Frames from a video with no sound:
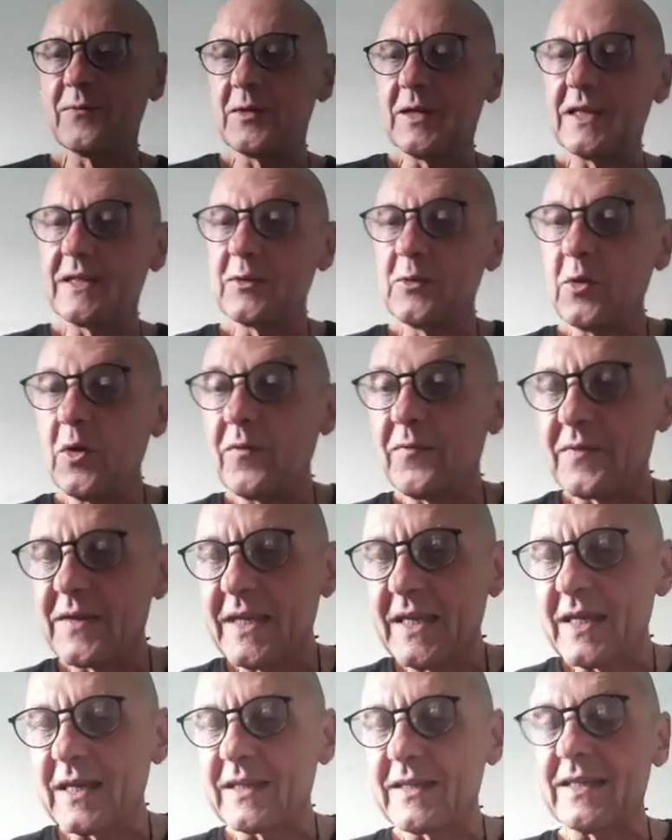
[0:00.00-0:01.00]
Let go of
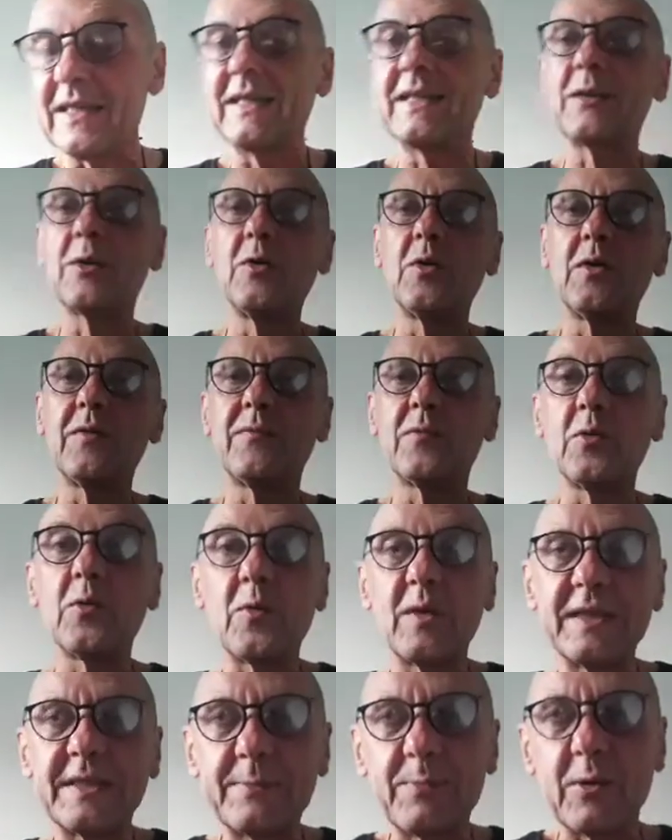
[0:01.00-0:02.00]
guilt. Let go of the
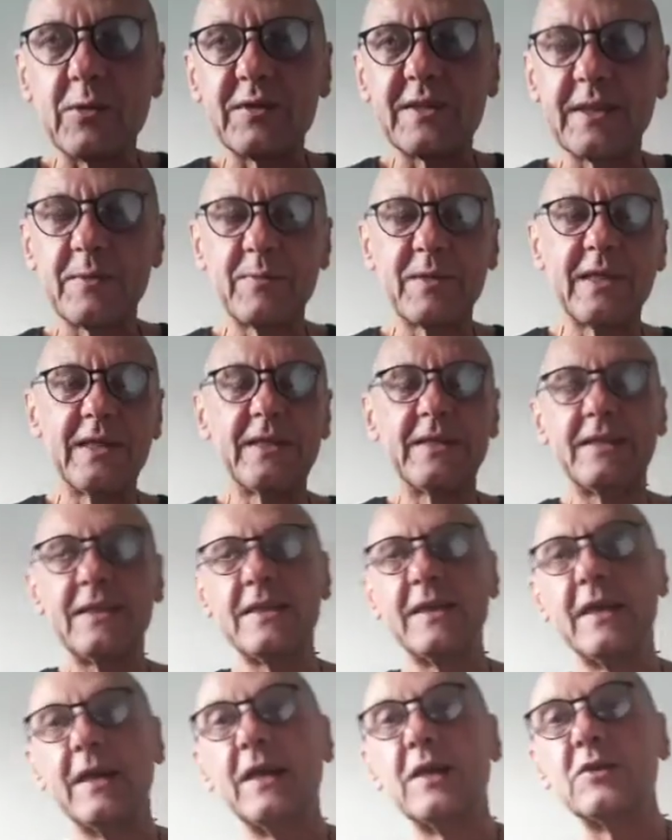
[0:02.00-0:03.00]

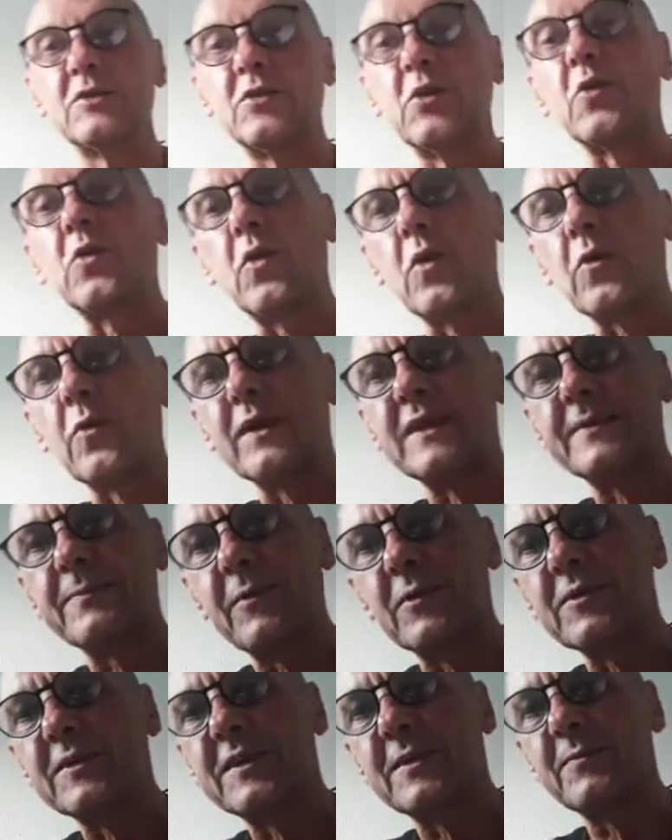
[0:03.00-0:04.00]
responsibility, so-called
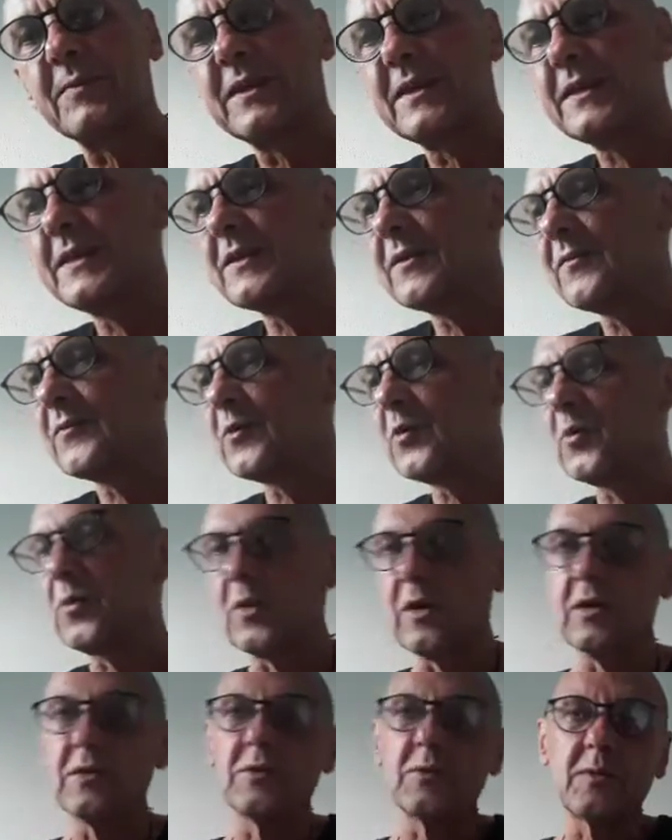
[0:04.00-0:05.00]
responsibility of the
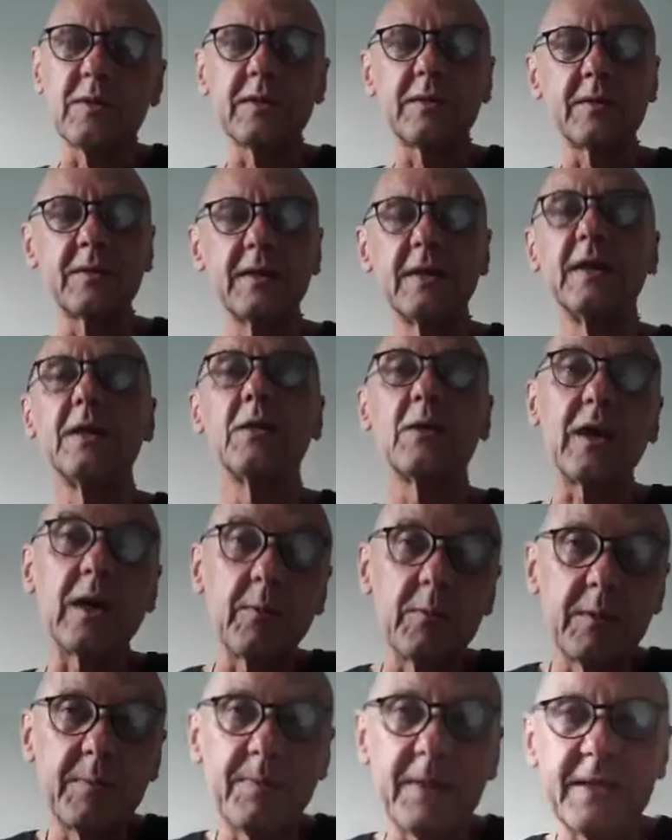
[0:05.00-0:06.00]
world. You got to
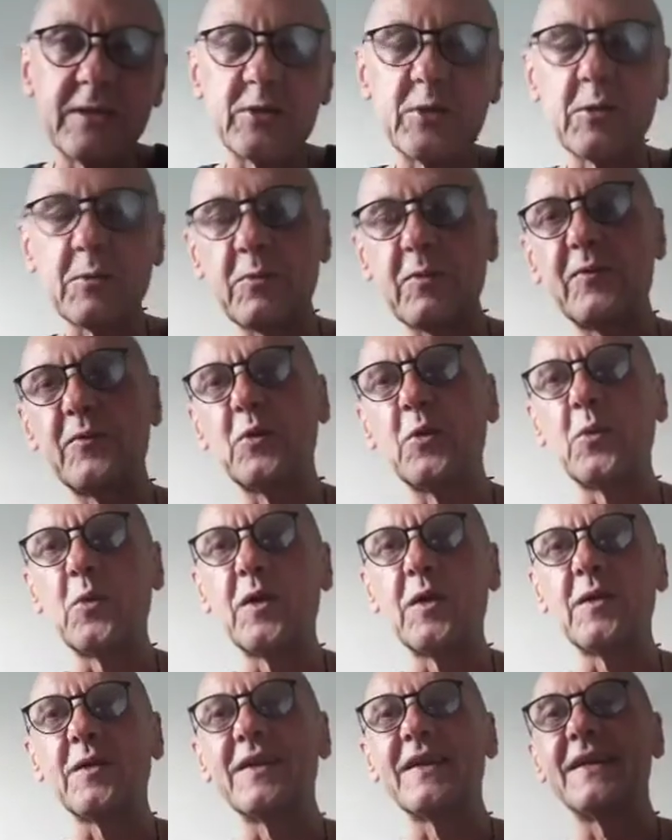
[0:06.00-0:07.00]
be patient with the
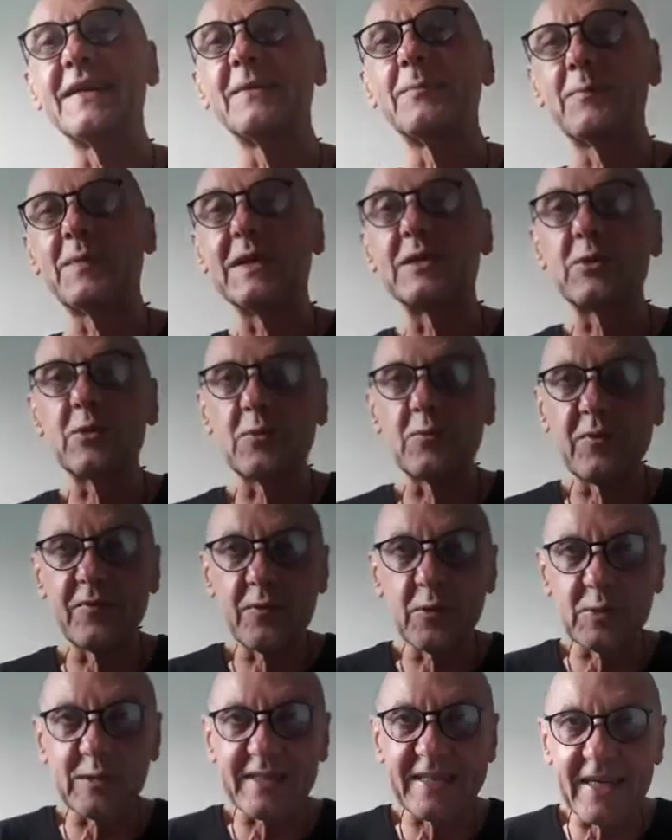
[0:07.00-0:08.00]
world, and patient with
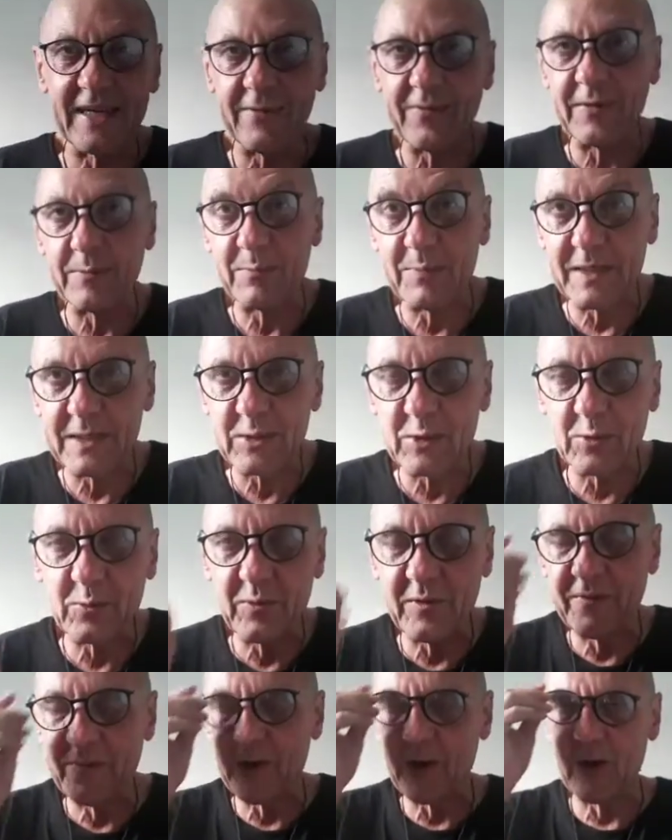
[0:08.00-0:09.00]
yourself, and patient
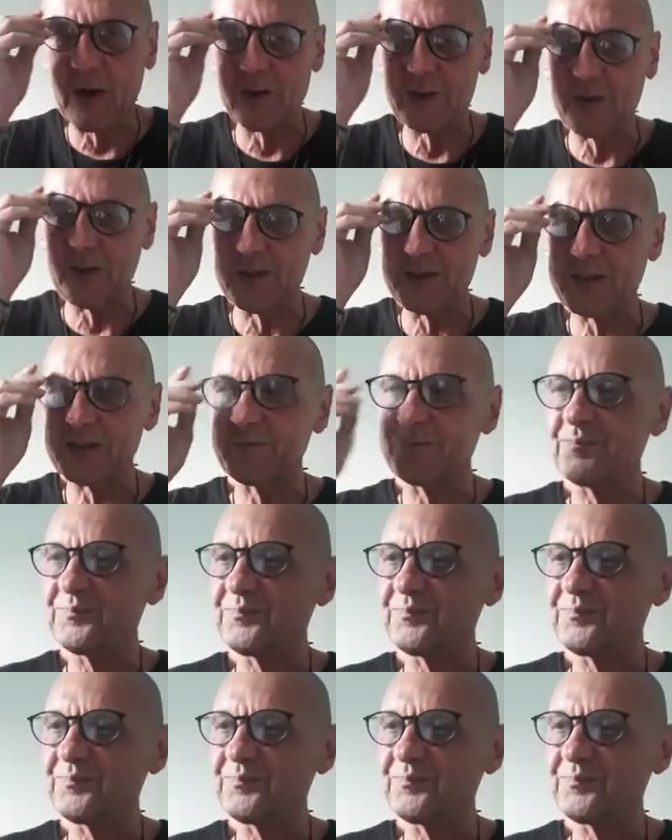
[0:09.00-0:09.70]
with others.